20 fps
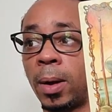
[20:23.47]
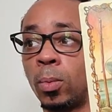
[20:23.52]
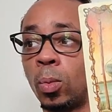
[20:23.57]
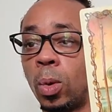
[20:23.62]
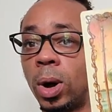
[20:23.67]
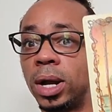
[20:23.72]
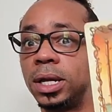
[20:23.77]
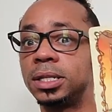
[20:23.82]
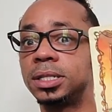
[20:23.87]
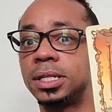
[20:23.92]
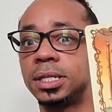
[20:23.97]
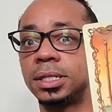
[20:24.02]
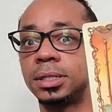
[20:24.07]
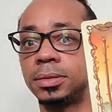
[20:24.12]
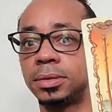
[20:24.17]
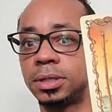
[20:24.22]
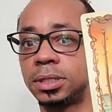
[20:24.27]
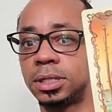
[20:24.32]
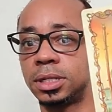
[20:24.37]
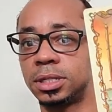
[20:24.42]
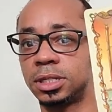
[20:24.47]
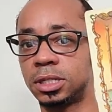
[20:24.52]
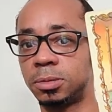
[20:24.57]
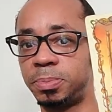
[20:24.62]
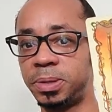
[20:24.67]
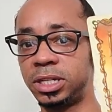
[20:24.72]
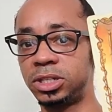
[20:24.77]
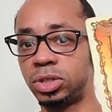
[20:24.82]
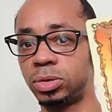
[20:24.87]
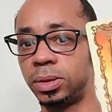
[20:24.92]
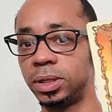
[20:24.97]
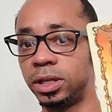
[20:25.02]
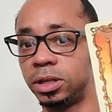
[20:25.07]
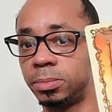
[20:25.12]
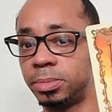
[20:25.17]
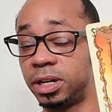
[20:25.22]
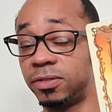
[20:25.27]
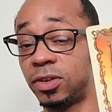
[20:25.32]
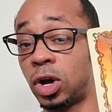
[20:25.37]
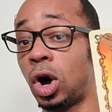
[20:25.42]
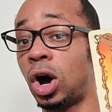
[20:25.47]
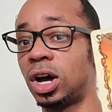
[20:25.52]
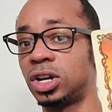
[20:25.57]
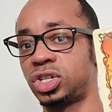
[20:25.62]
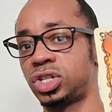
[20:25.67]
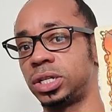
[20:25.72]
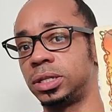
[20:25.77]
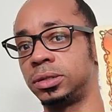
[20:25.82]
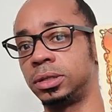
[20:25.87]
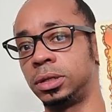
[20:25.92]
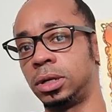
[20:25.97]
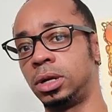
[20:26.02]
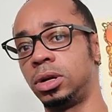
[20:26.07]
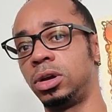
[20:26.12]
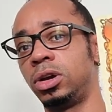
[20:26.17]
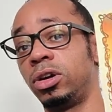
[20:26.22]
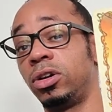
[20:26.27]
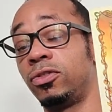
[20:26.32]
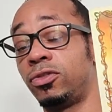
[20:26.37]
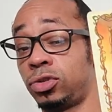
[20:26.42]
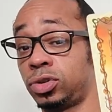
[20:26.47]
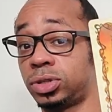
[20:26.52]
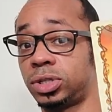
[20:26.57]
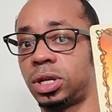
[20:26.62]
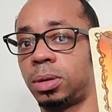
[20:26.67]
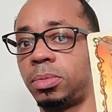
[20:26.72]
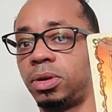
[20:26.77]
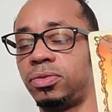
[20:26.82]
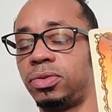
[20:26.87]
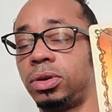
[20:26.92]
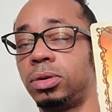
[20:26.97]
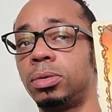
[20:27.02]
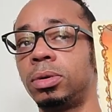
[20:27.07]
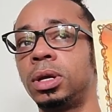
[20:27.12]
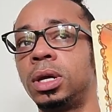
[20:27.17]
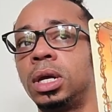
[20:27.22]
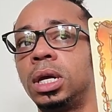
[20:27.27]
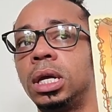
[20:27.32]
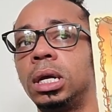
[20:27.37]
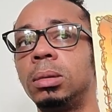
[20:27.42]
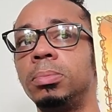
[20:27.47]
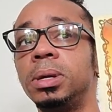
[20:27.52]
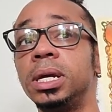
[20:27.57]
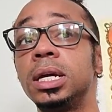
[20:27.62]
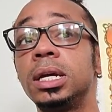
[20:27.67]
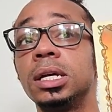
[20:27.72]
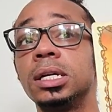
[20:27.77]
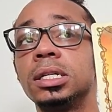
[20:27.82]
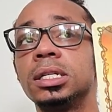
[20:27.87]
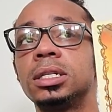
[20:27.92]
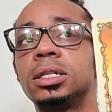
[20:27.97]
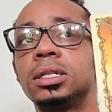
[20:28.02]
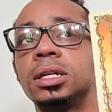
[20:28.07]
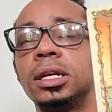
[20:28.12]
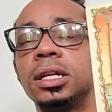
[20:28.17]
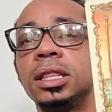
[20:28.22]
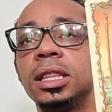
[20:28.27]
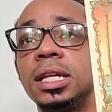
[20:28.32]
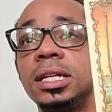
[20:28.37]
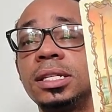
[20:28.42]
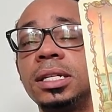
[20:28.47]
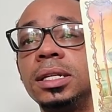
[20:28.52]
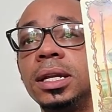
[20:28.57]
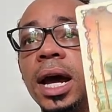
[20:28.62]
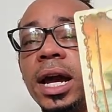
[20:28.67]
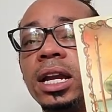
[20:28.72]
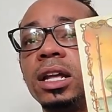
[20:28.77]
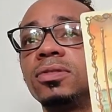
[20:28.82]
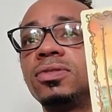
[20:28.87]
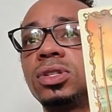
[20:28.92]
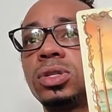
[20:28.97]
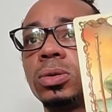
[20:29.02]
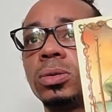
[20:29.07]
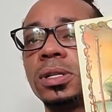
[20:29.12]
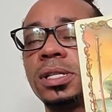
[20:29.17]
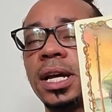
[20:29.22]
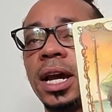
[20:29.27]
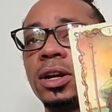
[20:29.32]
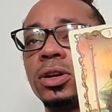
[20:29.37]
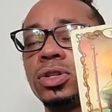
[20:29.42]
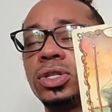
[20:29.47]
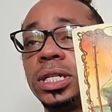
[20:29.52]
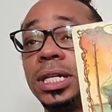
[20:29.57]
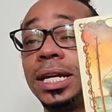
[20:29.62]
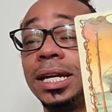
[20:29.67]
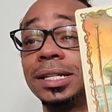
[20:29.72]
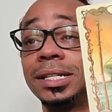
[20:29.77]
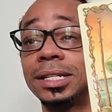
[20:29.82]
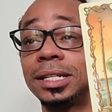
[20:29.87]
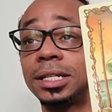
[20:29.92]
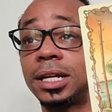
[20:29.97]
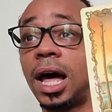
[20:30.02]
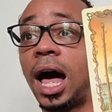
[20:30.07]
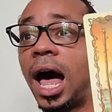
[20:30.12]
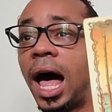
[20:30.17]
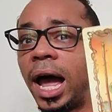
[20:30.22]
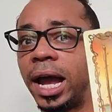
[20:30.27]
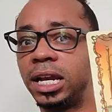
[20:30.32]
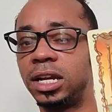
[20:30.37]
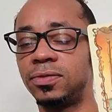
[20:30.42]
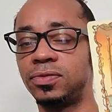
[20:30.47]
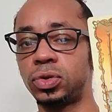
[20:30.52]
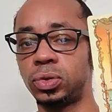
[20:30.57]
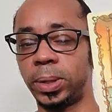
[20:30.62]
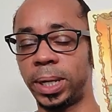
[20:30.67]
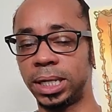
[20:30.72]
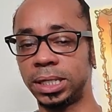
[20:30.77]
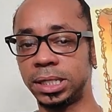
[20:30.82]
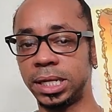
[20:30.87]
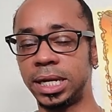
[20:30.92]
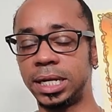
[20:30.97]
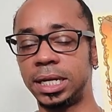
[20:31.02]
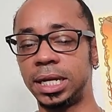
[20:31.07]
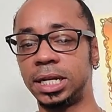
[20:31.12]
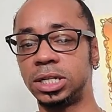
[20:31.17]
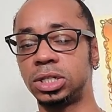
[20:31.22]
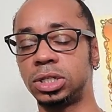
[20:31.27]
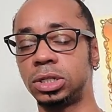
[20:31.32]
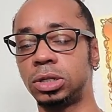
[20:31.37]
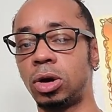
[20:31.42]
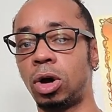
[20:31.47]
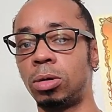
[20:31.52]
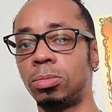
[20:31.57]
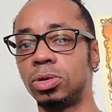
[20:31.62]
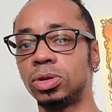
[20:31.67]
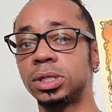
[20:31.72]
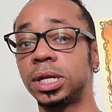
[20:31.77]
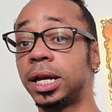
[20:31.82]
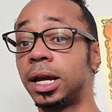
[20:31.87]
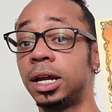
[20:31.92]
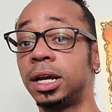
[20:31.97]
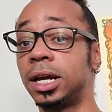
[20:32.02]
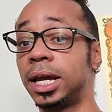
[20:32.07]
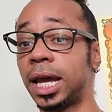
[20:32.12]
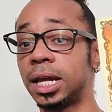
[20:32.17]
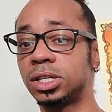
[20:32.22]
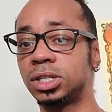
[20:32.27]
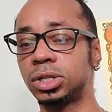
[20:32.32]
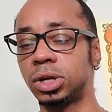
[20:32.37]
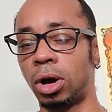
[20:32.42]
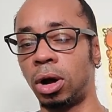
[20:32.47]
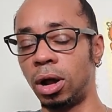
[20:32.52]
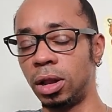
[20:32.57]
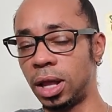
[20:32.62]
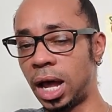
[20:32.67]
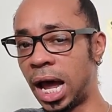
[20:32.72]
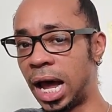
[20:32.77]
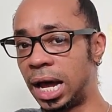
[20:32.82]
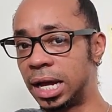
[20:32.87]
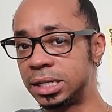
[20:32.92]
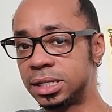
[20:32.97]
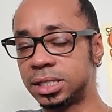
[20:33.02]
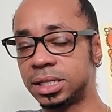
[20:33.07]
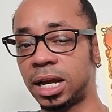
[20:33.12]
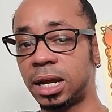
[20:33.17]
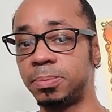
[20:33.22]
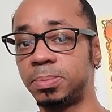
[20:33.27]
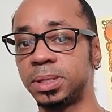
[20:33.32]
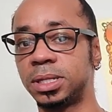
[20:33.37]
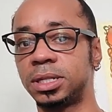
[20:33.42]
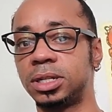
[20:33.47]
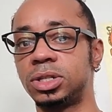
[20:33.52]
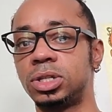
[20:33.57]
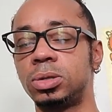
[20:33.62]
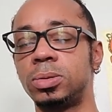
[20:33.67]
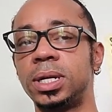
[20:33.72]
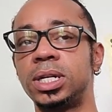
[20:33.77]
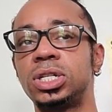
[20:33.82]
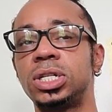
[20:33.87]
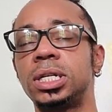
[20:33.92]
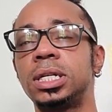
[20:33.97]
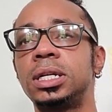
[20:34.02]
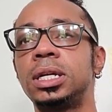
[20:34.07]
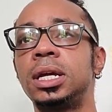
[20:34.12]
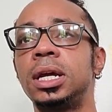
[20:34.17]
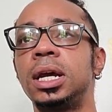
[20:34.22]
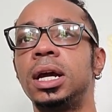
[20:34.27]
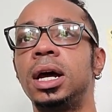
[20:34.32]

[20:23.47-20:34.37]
wanting to speak to a little bit of caution for some of you, because this Knight of Swords energy is kind of translating into almost like an against all odds type of situation.